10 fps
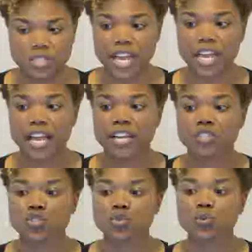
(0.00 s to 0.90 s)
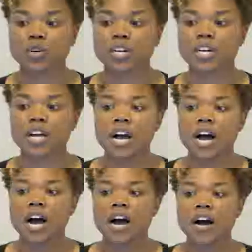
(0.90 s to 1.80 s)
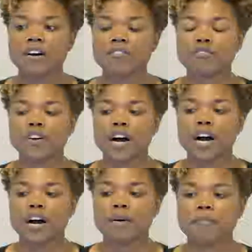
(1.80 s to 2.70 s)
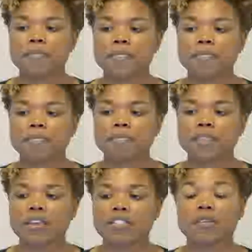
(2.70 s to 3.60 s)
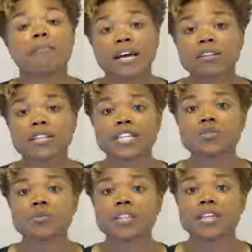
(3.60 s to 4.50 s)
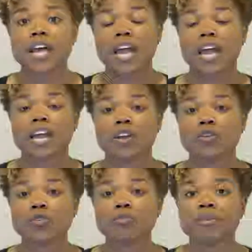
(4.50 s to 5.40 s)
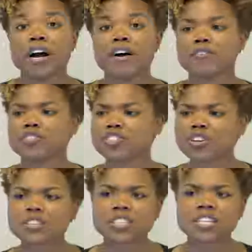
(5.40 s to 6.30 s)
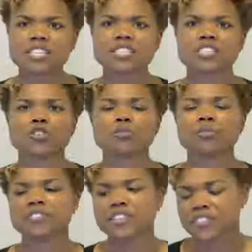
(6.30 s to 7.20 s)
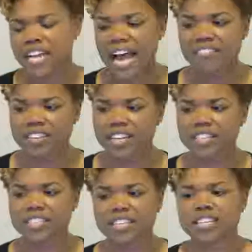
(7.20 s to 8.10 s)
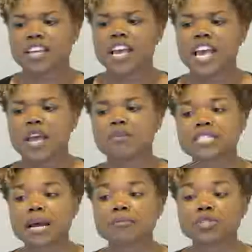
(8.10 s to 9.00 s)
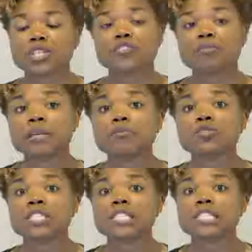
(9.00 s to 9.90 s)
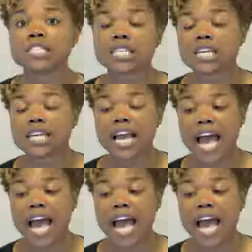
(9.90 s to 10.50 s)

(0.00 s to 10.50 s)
take a tour of the Meadowlands with a group of journalists, a group of different advocates, and it was an opportunity for people to see